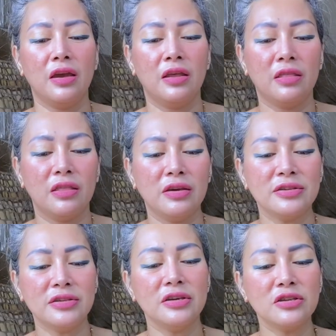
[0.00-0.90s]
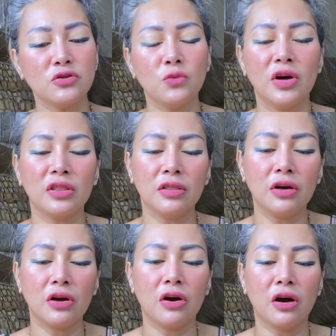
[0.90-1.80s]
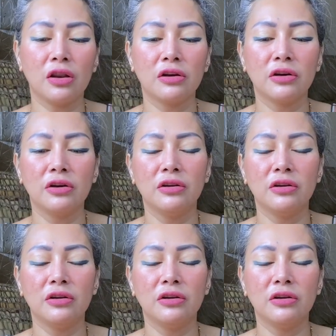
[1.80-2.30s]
And this is what the color